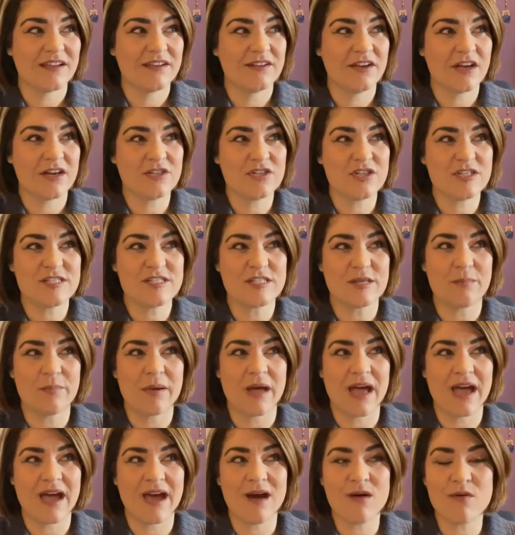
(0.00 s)
not just the
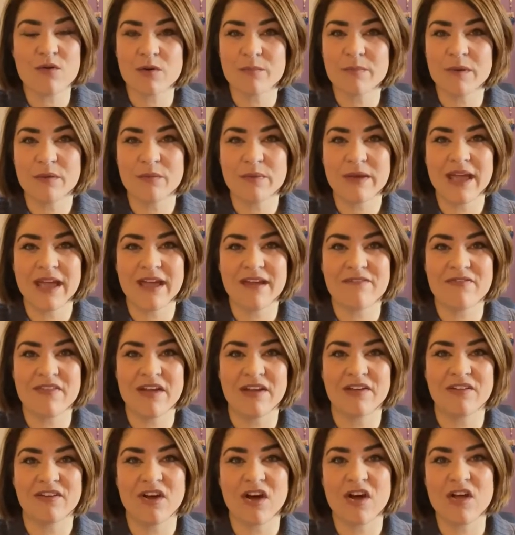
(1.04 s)
power, but we have
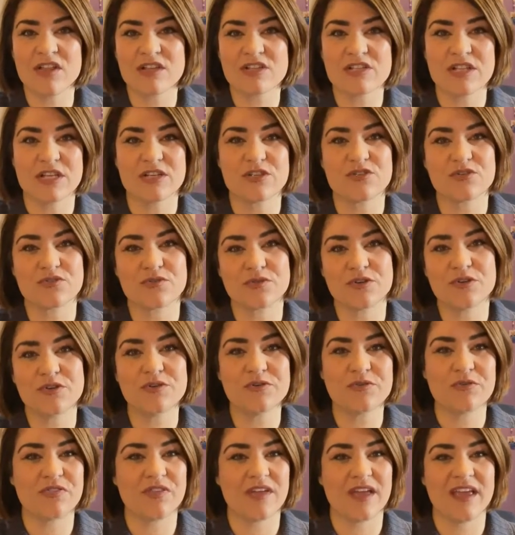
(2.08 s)
that knowledge, that
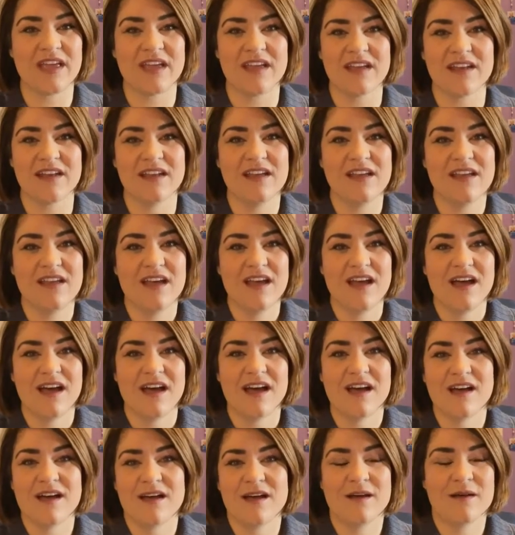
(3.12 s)
truth, and
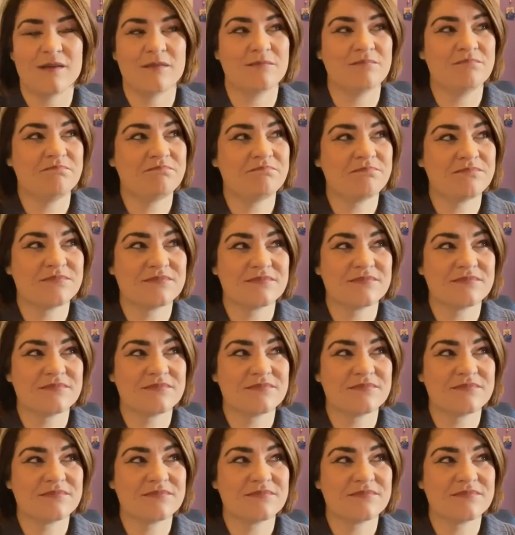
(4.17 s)
um,